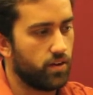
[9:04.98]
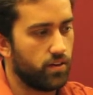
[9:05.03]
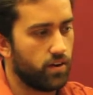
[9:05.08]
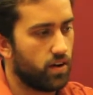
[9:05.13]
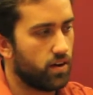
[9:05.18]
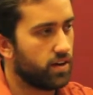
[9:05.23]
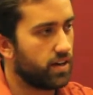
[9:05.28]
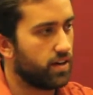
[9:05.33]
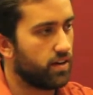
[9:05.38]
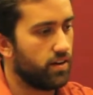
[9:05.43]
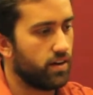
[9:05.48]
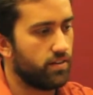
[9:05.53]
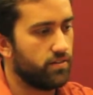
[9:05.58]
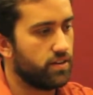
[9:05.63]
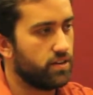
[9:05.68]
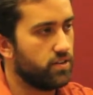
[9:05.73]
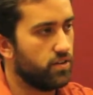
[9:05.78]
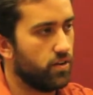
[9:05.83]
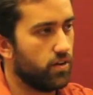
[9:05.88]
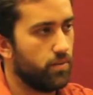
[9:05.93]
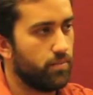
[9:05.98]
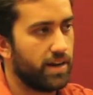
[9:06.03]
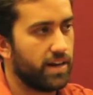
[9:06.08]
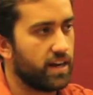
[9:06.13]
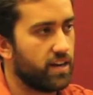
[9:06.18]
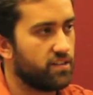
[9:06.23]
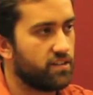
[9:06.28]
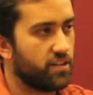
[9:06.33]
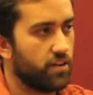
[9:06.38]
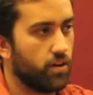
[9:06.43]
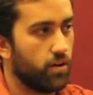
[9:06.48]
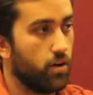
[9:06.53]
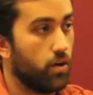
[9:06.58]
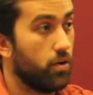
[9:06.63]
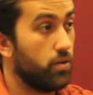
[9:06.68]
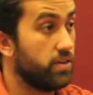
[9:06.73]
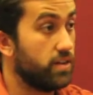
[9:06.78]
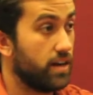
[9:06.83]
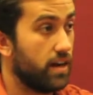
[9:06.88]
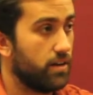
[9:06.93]
knocking on every door, making sure,
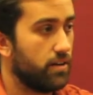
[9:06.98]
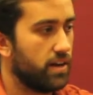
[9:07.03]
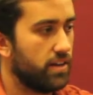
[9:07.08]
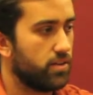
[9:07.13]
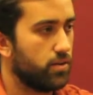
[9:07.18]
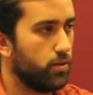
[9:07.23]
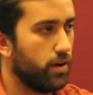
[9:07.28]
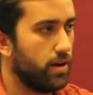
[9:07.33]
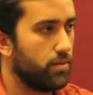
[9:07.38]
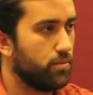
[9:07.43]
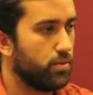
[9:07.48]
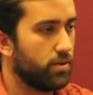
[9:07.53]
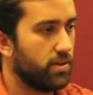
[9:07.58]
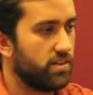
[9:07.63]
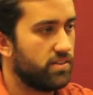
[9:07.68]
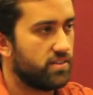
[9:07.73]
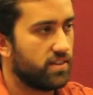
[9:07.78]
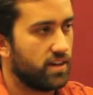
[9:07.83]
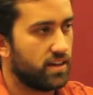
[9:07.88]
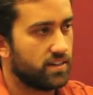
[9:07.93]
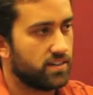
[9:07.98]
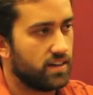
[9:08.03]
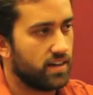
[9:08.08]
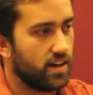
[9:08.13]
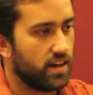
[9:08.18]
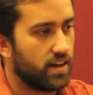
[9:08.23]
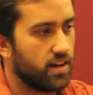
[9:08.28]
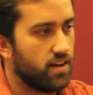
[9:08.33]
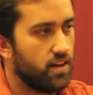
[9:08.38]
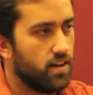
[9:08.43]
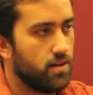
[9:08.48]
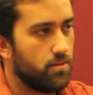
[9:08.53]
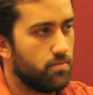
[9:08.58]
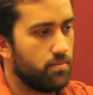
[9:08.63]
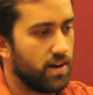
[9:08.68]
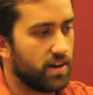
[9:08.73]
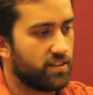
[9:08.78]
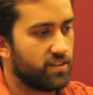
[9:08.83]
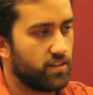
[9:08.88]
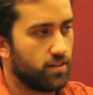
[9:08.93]
did I hit the right precinct? Did I
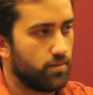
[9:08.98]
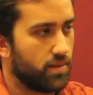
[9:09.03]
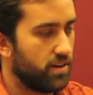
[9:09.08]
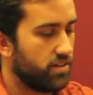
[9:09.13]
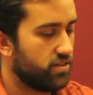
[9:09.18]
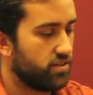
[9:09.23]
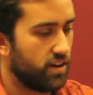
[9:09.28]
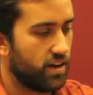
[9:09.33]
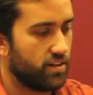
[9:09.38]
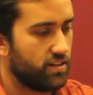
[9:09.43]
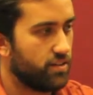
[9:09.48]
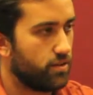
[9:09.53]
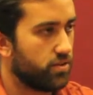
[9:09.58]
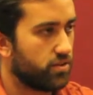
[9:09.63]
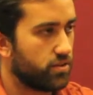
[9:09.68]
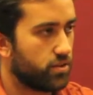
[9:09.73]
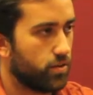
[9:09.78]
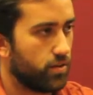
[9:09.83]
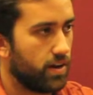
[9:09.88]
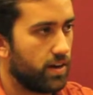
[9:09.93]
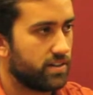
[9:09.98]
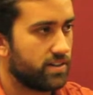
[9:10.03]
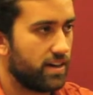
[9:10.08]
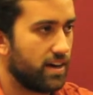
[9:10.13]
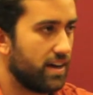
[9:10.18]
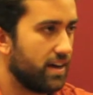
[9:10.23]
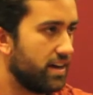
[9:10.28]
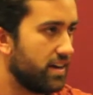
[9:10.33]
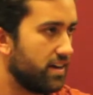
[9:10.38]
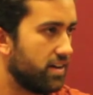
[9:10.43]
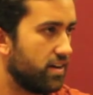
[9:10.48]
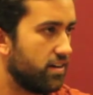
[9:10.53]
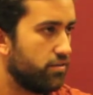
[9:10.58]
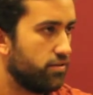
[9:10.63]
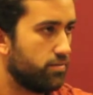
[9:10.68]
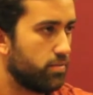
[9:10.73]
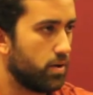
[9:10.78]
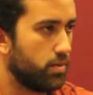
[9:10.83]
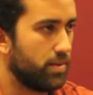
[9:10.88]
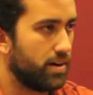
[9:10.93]
make sure my strategy was correct? Did I hit enough
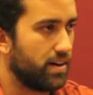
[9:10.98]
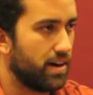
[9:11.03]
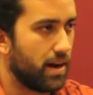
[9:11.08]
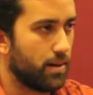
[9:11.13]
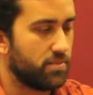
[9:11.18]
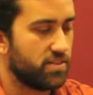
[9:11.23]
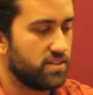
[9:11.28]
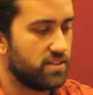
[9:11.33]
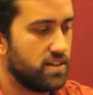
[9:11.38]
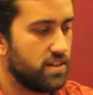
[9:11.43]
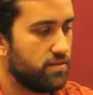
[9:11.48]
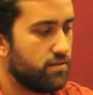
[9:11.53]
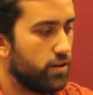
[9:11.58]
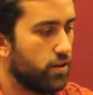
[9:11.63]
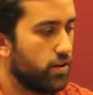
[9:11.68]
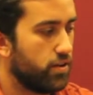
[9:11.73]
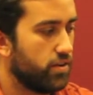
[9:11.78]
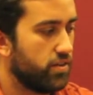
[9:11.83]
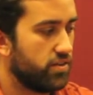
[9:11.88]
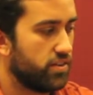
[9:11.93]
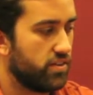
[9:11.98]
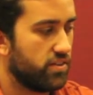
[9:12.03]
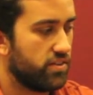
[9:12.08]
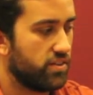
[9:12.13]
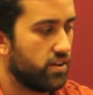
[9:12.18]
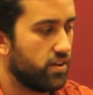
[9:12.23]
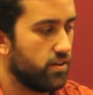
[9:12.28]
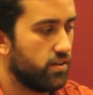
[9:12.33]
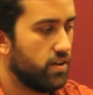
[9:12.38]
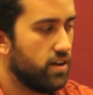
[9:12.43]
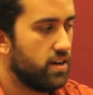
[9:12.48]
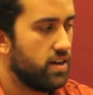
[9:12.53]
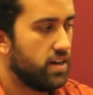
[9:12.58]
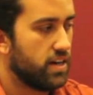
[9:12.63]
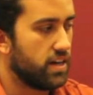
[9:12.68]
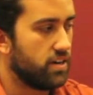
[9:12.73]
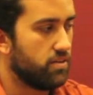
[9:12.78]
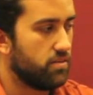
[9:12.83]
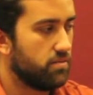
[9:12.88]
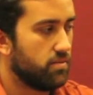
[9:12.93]
permanent absentee voters? And so
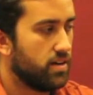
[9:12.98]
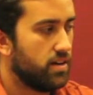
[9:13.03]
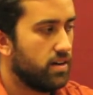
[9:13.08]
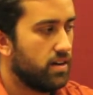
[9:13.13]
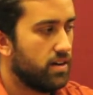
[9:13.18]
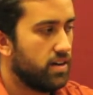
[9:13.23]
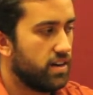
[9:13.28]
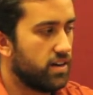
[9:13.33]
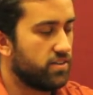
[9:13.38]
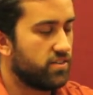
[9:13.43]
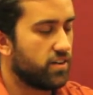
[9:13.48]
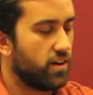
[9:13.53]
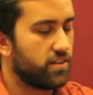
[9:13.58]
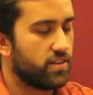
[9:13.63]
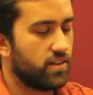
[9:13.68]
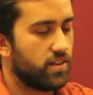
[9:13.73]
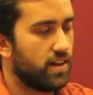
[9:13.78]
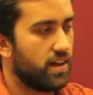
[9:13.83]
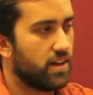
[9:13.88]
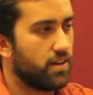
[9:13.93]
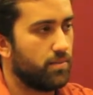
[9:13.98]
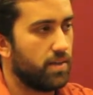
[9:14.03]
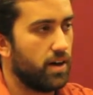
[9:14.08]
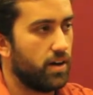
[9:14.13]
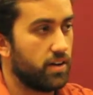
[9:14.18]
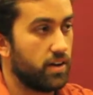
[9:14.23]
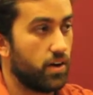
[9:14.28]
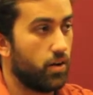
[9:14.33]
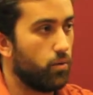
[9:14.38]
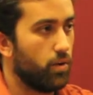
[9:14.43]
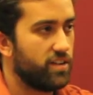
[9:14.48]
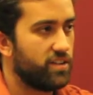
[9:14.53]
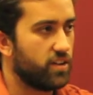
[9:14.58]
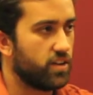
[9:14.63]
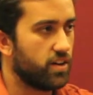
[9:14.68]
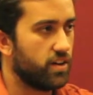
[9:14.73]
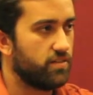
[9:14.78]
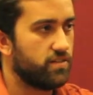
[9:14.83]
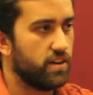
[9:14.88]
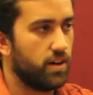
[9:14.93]
you start to think about, what you
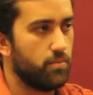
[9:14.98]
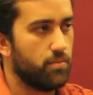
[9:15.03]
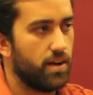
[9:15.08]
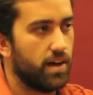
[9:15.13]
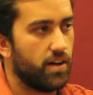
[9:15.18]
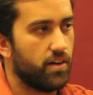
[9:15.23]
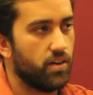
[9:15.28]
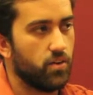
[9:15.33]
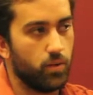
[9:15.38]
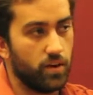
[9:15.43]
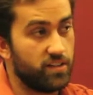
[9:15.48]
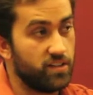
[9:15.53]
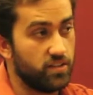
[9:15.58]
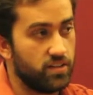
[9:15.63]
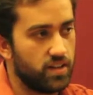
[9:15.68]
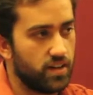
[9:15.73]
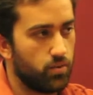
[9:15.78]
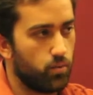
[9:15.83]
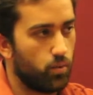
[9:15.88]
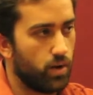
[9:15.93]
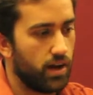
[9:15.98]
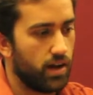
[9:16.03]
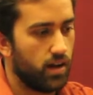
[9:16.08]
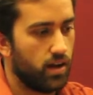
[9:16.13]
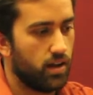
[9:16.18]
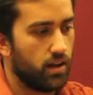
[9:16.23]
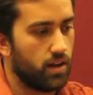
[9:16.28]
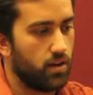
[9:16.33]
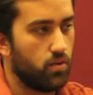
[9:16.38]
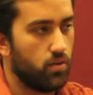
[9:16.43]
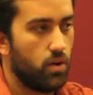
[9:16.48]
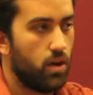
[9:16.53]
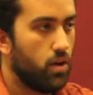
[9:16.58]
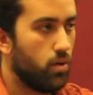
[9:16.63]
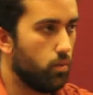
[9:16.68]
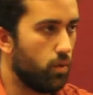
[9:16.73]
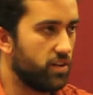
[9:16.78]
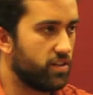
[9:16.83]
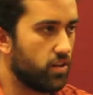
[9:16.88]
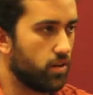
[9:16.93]
could have done better, what you did well, and
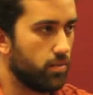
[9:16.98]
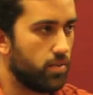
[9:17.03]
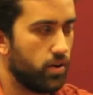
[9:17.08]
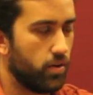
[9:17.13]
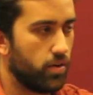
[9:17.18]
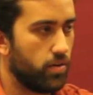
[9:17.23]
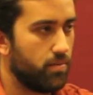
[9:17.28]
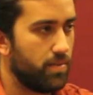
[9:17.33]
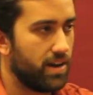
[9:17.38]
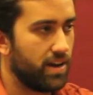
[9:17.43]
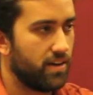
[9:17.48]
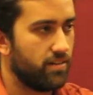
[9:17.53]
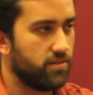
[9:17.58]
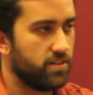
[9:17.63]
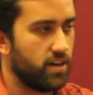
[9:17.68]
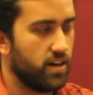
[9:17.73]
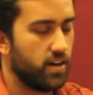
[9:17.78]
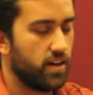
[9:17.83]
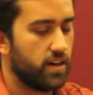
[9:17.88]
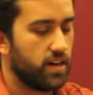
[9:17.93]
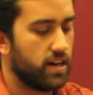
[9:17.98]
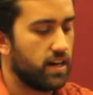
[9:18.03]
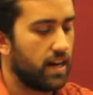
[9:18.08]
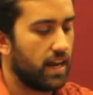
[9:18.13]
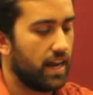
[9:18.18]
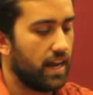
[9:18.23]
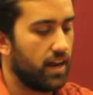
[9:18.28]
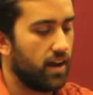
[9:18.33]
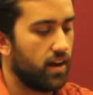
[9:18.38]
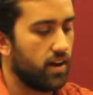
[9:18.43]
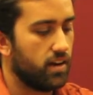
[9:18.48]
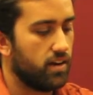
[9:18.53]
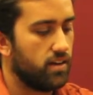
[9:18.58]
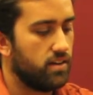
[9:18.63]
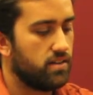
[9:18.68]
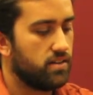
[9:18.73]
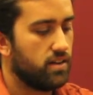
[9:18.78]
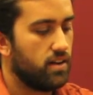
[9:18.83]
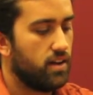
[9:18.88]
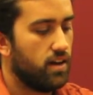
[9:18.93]
what your opponent may have done,
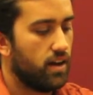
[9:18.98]
and,